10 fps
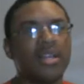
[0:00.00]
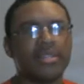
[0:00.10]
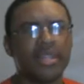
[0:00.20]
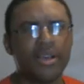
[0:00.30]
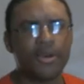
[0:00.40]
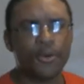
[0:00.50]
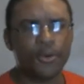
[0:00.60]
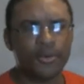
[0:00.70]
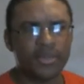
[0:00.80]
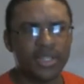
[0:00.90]

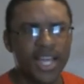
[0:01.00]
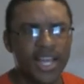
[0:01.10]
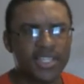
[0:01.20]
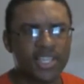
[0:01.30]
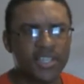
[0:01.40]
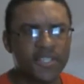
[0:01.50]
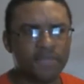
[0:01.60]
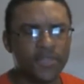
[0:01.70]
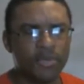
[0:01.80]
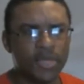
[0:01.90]
So, not just
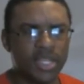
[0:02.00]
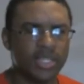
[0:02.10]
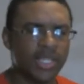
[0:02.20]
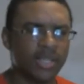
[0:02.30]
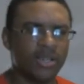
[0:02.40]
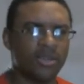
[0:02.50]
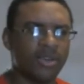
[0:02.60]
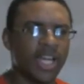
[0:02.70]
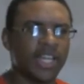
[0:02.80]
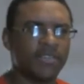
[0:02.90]
a few minutes
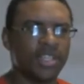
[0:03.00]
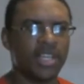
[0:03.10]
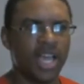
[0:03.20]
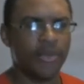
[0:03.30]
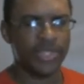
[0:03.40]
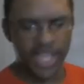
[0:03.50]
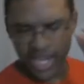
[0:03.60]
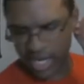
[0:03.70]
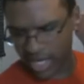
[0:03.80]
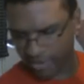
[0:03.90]
ago, I was
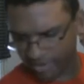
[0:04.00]
editing